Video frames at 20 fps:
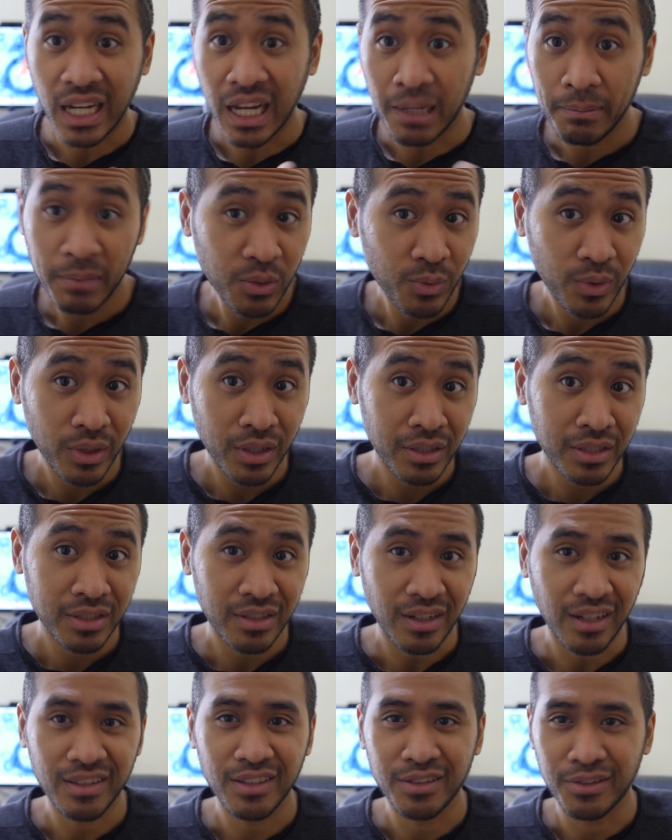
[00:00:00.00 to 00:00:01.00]
common
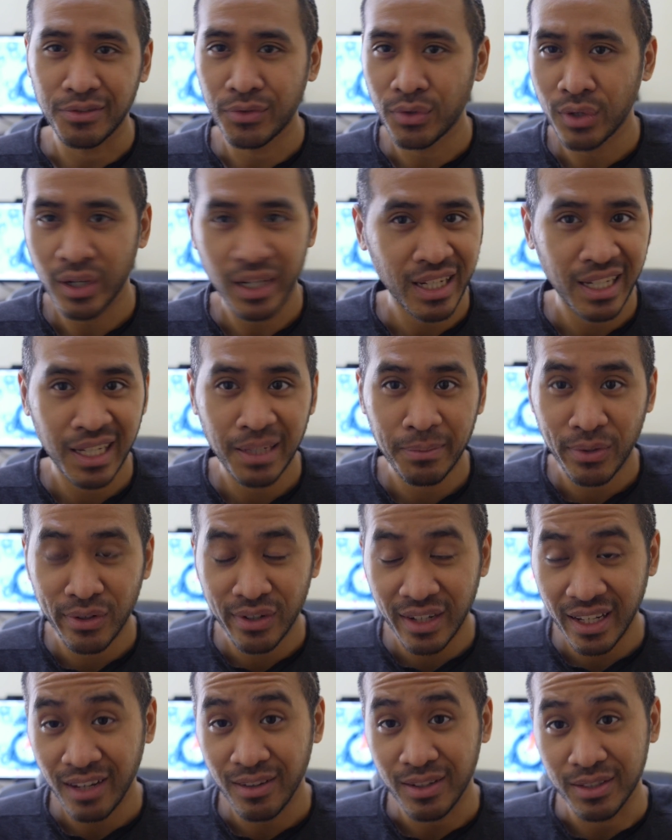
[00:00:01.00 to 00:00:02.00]
words on the Dvorak
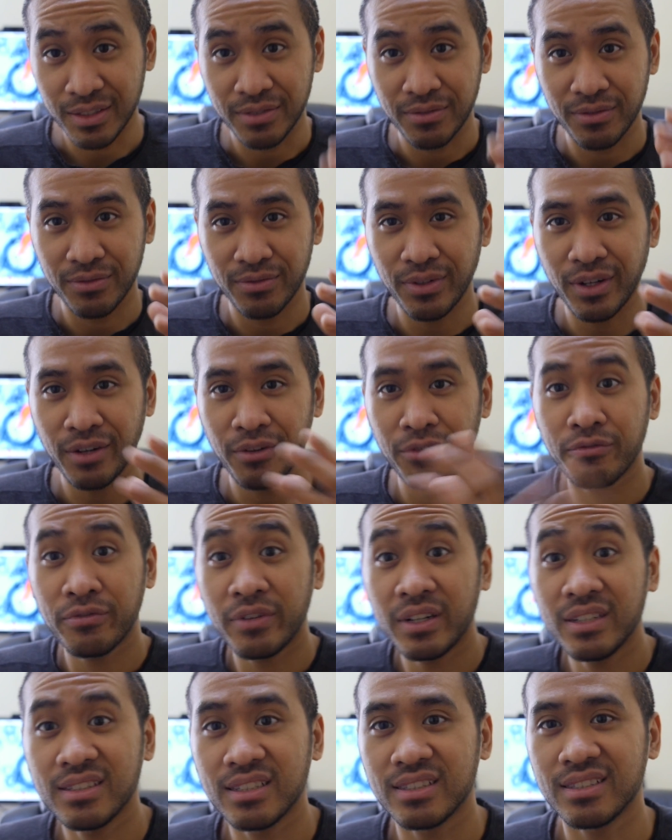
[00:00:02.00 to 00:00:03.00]
keyboard layout is very
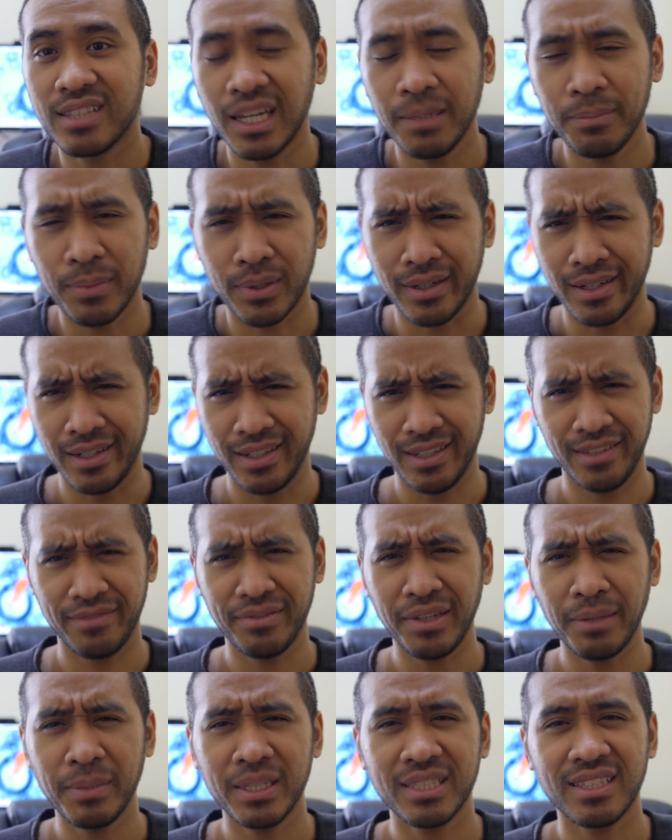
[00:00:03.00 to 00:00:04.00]
fun to type on,
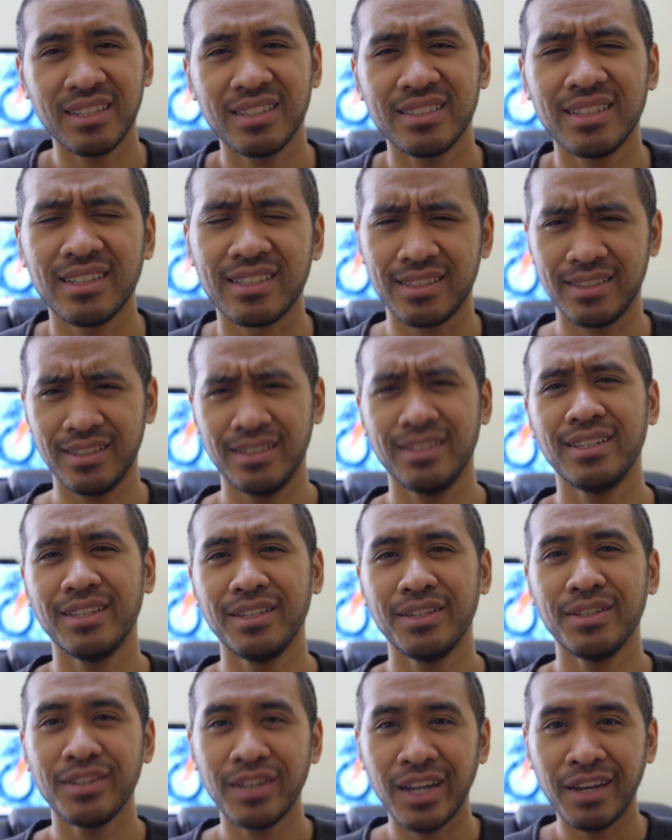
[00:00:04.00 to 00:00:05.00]
if that makes any sense.
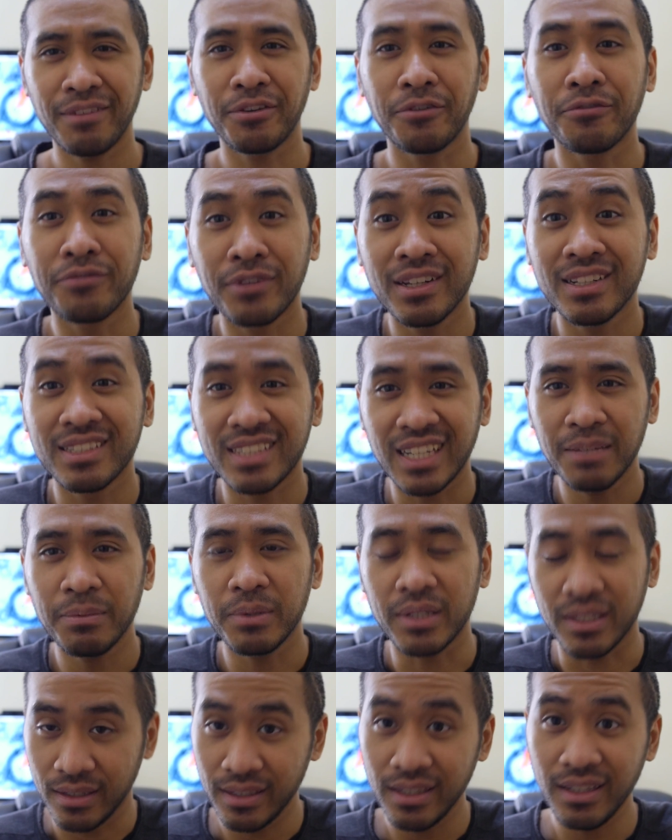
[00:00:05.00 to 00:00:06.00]
You're having fun
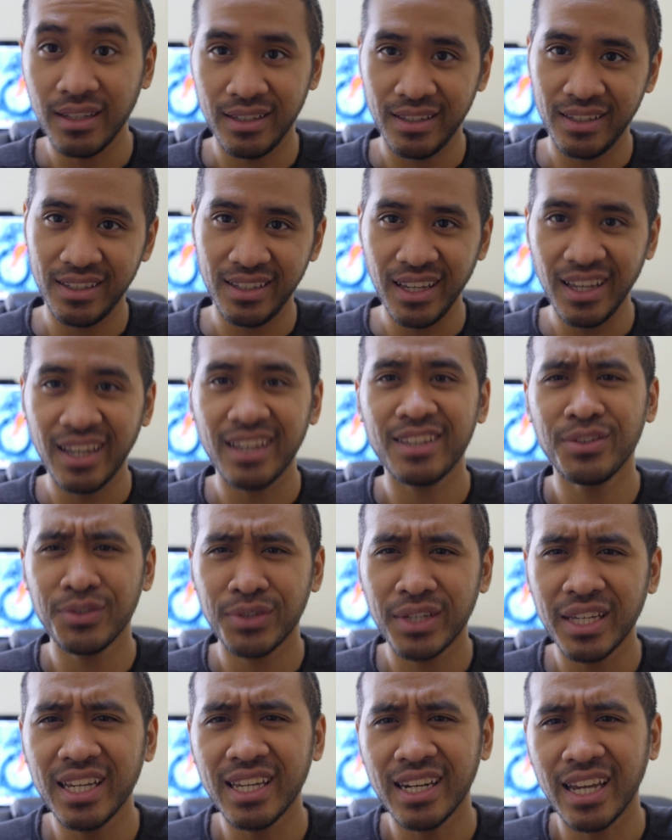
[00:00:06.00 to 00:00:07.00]
typing. Yeah,
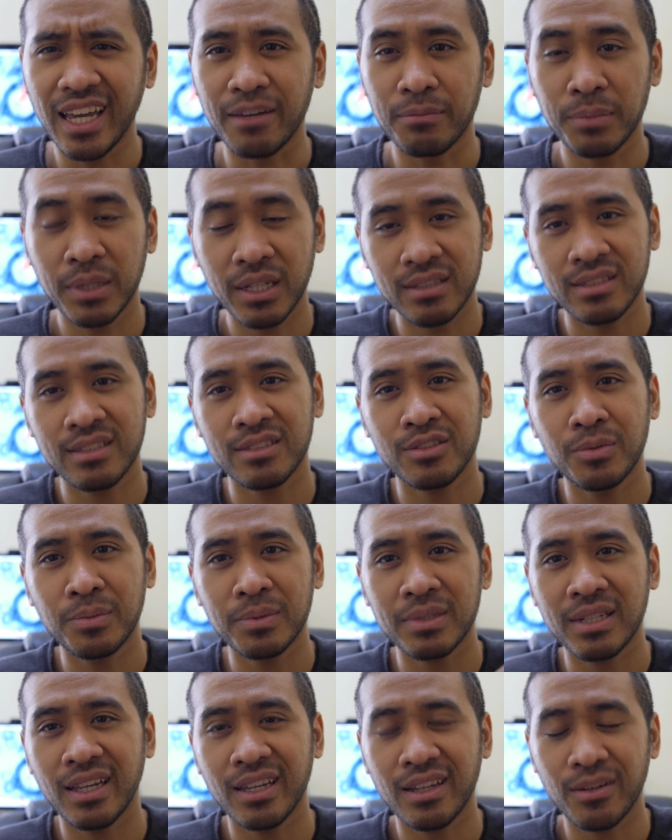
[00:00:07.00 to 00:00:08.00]
you can have, because it's
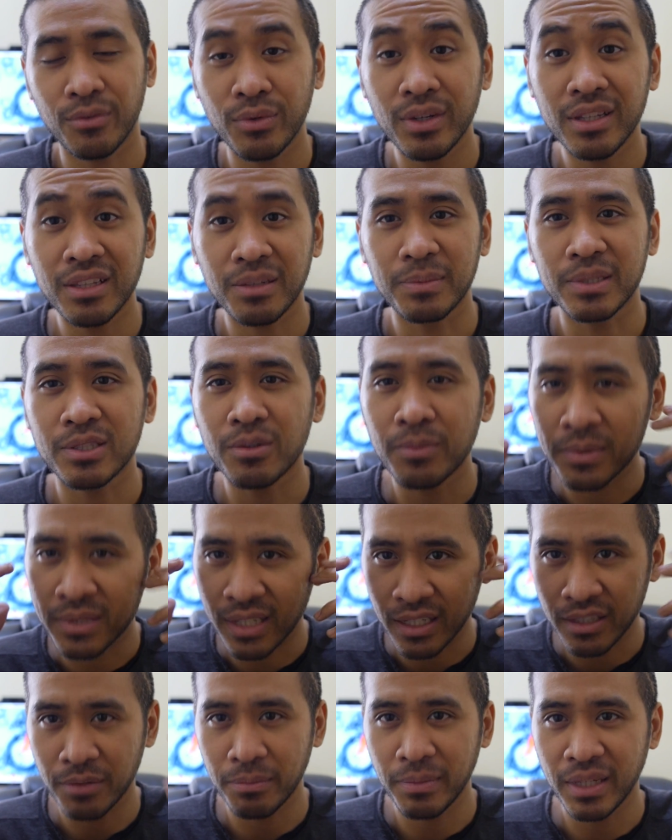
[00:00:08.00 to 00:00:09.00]
almost like a rhythm. It's
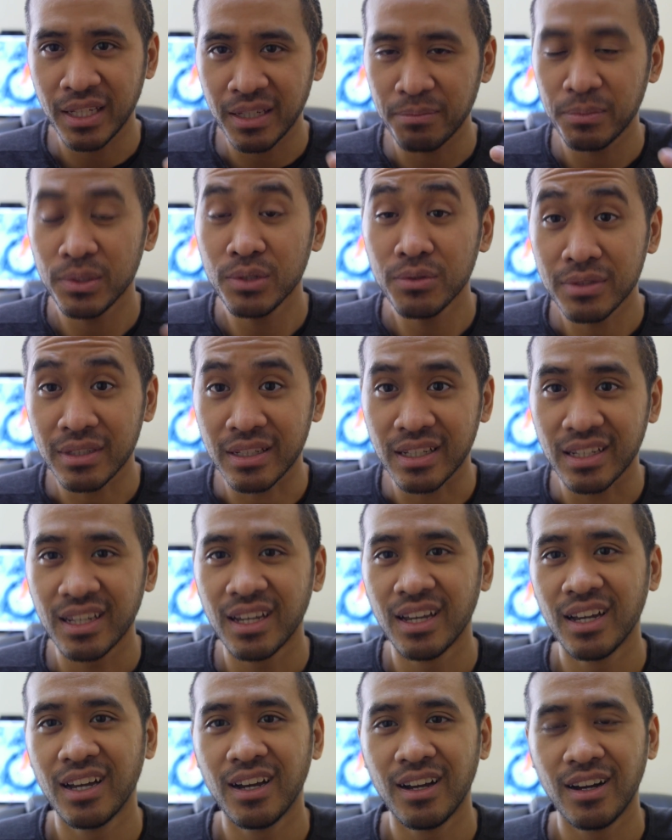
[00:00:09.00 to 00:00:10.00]
almost like you're making
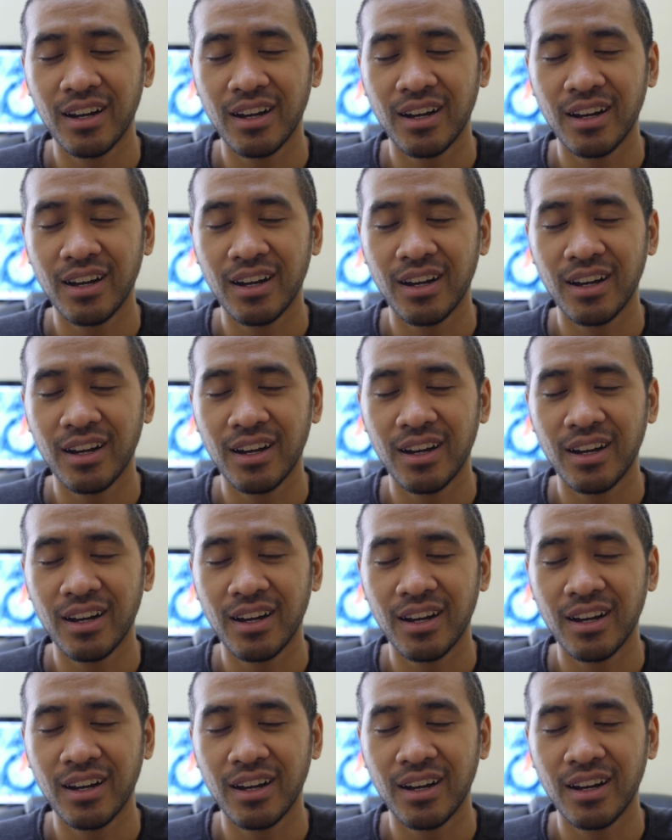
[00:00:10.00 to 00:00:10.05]
music.